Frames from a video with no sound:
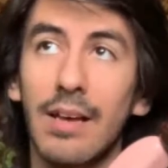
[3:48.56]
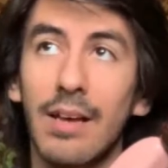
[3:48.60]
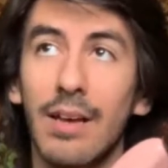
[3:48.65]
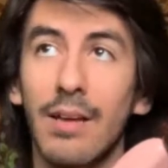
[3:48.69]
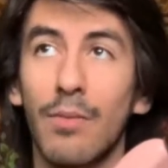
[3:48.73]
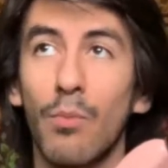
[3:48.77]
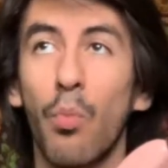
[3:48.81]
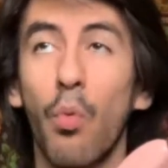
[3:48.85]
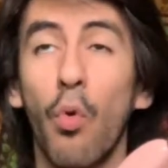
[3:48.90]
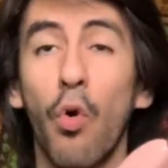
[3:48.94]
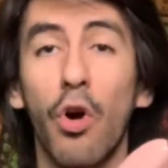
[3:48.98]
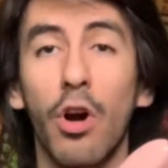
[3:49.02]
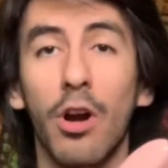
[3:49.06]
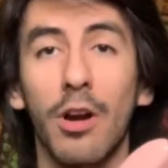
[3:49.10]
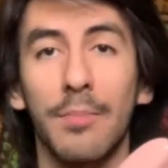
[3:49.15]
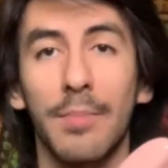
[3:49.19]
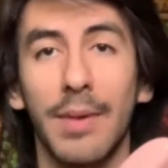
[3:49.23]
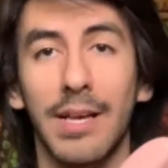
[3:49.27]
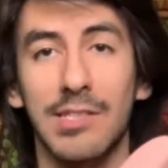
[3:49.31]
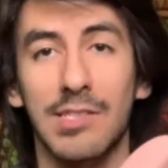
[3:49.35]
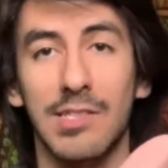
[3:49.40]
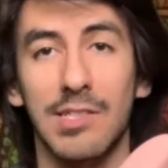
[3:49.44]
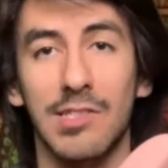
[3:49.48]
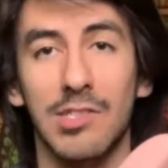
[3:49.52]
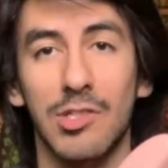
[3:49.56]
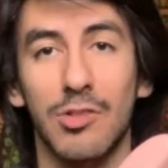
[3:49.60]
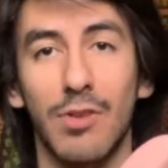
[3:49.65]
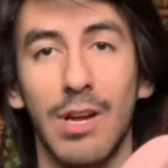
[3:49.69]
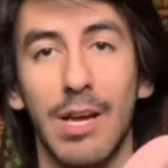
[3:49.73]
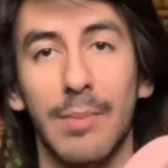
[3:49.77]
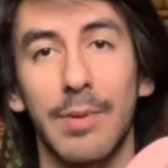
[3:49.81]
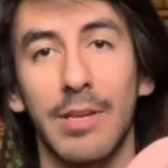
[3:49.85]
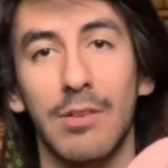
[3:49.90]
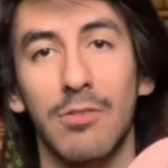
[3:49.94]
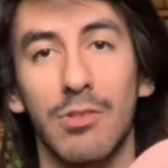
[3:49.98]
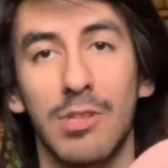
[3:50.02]
warm as the
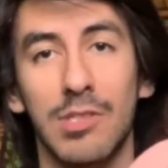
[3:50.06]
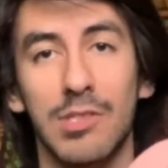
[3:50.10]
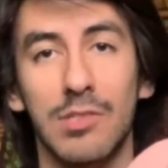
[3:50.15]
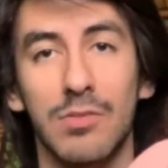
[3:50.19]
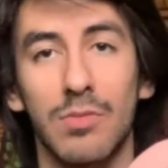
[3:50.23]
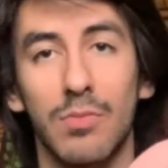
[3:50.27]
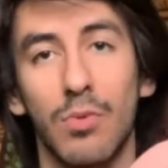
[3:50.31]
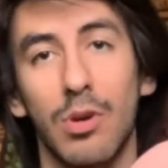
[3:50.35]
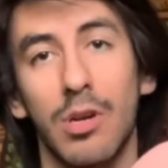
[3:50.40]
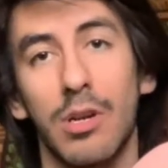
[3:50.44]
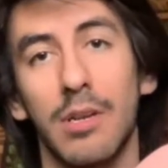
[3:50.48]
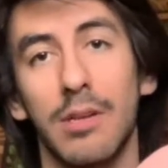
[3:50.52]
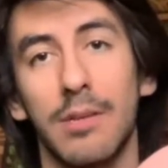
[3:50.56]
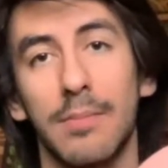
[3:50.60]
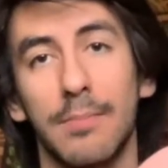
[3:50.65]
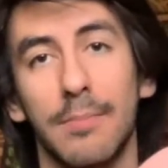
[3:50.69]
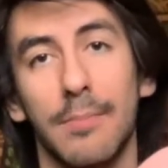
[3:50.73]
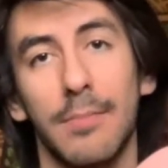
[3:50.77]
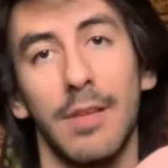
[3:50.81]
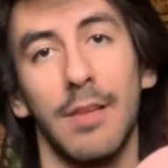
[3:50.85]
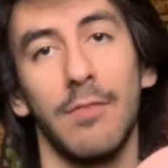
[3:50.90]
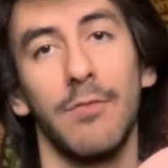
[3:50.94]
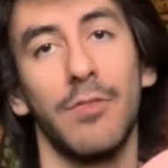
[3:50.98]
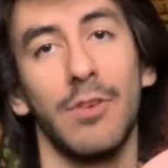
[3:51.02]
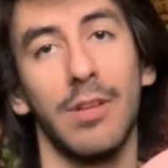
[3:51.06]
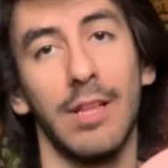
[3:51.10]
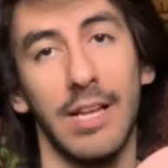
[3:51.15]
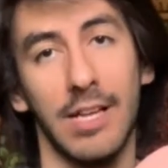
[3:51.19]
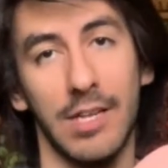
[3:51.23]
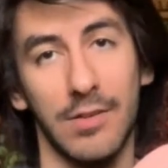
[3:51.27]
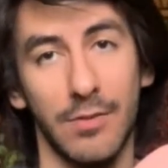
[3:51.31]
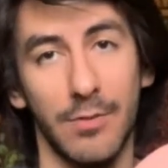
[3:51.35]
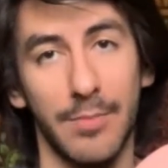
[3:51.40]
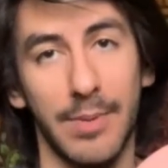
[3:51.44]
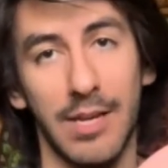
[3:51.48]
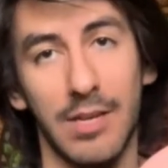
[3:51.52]
ceramic ones were, for lack of
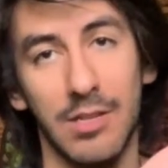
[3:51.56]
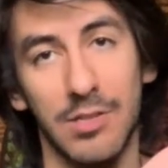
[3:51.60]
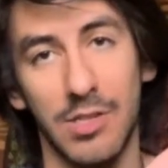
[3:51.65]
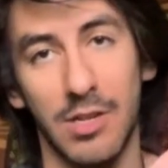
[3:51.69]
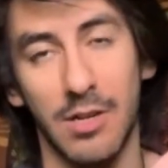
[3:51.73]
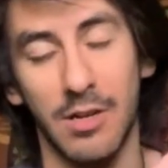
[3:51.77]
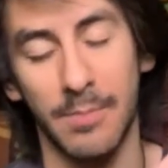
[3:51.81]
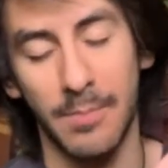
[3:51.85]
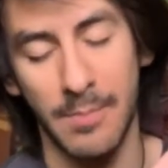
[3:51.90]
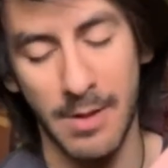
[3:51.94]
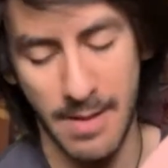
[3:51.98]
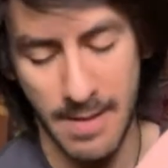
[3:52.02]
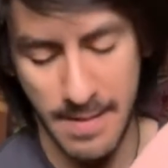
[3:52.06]
a better term.